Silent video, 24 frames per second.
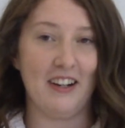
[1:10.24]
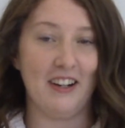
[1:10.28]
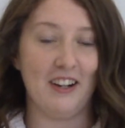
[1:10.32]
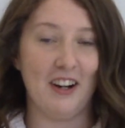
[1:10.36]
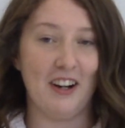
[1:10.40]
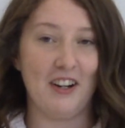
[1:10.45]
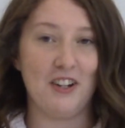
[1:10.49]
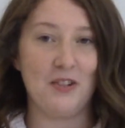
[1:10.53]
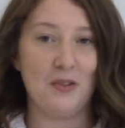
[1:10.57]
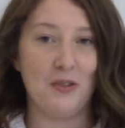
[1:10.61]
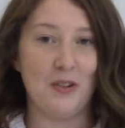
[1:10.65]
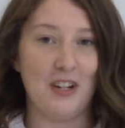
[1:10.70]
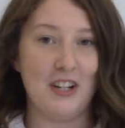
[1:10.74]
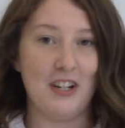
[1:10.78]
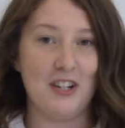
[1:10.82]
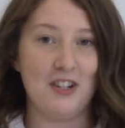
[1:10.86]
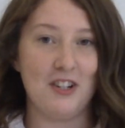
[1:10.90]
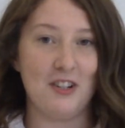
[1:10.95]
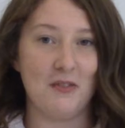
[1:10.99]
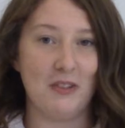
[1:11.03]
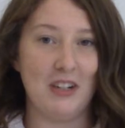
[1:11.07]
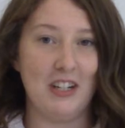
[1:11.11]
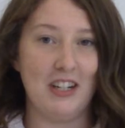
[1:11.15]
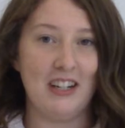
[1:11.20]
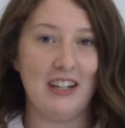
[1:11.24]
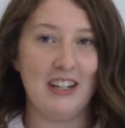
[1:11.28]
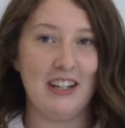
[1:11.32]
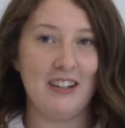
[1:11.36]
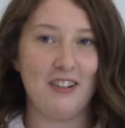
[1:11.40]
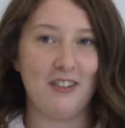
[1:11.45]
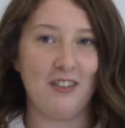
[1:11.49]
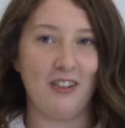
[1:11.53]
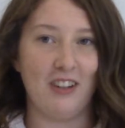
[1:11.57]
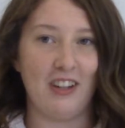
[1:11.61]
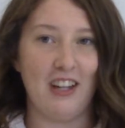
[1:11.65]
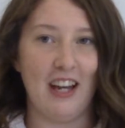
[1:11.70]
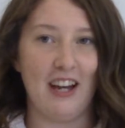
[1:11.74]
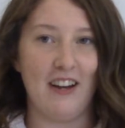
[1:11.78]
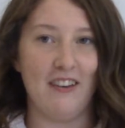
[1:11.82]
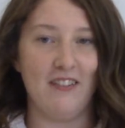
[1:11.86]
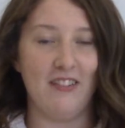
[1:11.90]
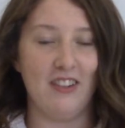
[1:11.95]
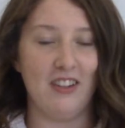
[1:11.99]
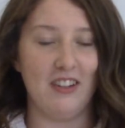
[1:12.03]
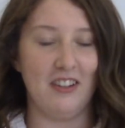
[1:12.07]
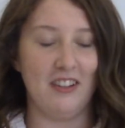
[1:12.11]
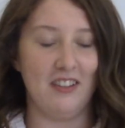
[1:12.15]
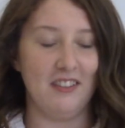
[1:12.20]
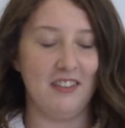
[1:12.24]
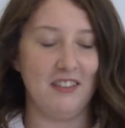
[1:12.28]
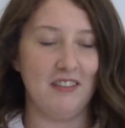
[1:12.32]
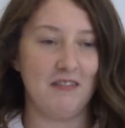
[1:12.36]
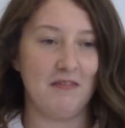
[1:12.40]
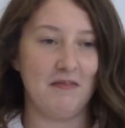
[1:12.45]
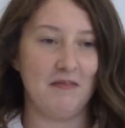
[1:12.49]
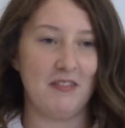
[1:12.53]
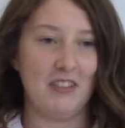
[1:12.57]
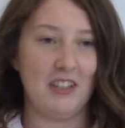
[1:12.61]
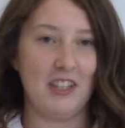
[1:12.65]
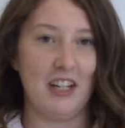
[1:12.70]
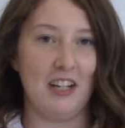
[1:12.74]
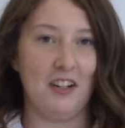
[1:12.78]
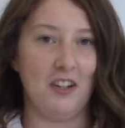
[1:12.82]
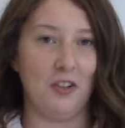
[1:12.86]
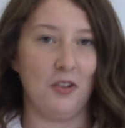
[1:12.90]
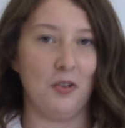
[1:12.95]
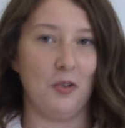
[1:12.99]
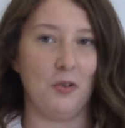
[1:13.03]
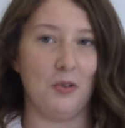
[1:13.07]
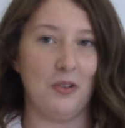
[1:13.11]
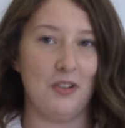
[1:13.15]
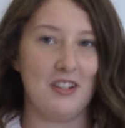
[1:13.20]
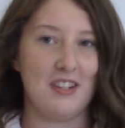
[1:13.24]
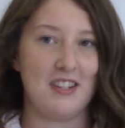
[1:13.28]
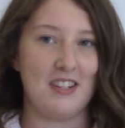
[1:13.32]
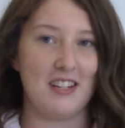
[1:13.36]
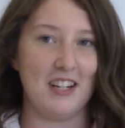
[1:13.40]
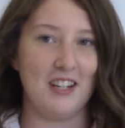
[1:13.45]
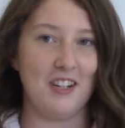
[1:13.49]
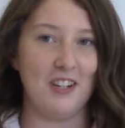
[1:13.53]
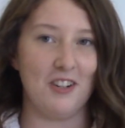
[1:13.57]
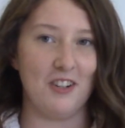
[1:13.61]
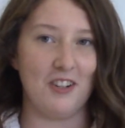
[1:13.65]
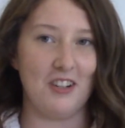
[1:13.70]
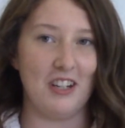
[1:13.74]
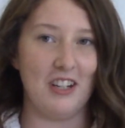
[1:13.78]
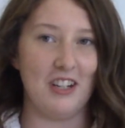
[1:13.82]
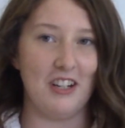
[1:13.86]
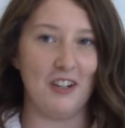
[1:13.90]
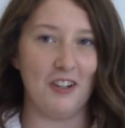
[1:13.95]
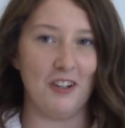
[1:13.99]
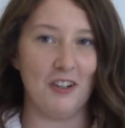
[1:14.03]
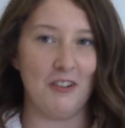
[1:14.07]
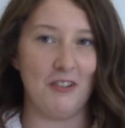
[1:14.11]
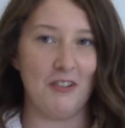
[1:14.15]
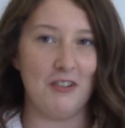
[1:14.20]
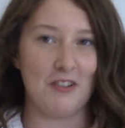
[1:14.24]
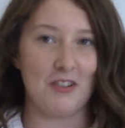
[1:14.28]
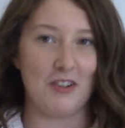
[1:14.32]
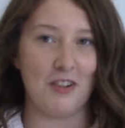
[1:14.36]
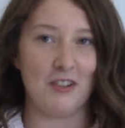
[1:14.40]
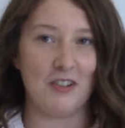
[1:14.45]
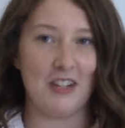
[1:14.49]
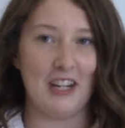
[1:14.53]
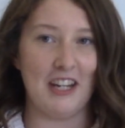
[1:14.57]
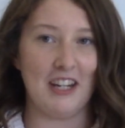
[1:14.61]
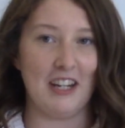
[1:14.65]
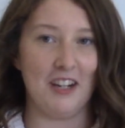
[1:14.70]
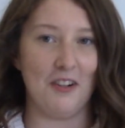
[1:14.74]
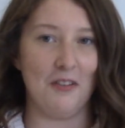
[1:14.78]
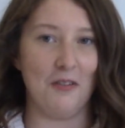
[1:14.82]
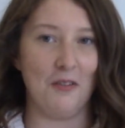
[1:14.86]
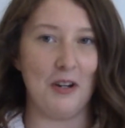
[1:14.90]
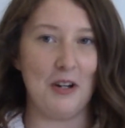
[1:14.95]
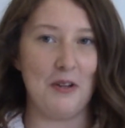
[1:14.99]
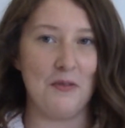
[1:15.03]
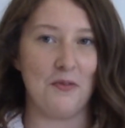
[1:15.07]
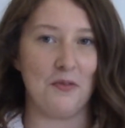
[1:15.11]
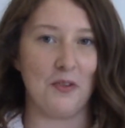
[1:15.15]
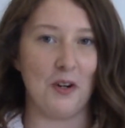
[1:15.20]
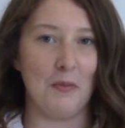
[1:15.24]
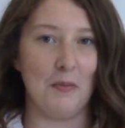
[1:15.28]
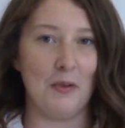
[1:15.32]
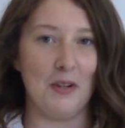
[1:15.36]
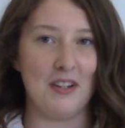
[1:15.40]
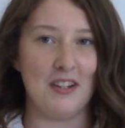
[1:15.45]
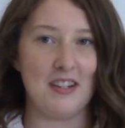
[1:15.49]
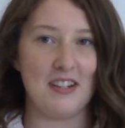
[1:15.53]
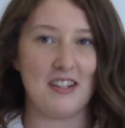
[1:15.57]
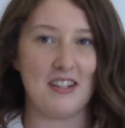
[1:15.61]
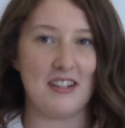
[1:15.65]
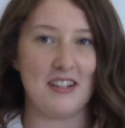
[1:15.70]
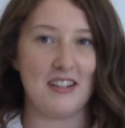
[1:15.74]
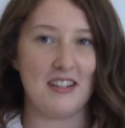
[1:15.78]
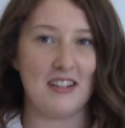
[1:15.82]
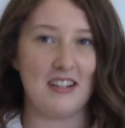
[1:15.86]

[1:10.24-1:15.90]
graduation. We didn't get to really have the technical senior year. It was all taken away from us.